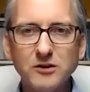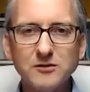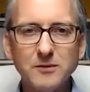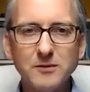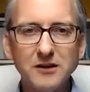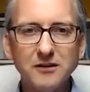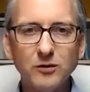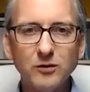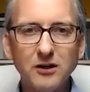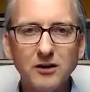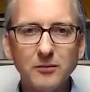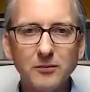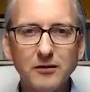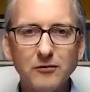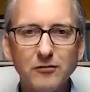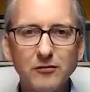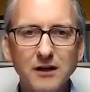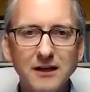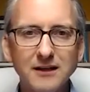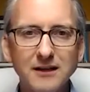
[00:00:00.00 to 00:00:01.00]
which means we're going to
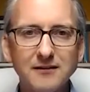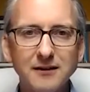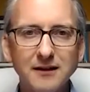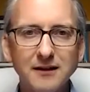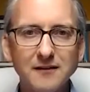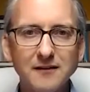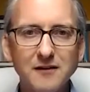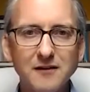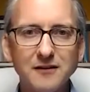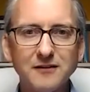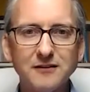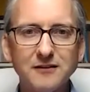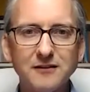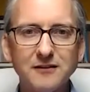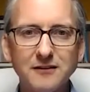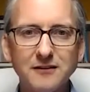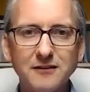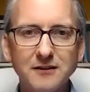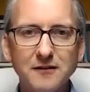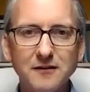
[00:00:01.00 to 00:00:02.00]
be releasing the
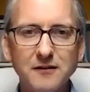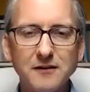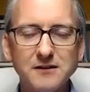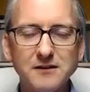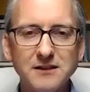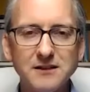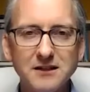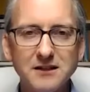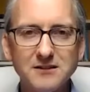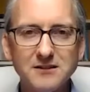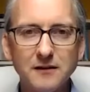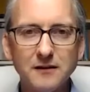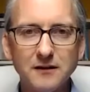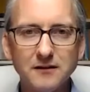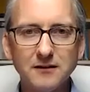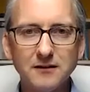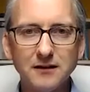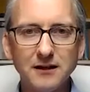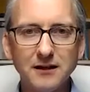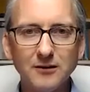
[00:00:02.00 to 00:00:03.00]
60th edition
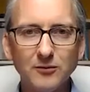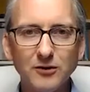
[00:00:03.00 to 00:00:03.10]
this year,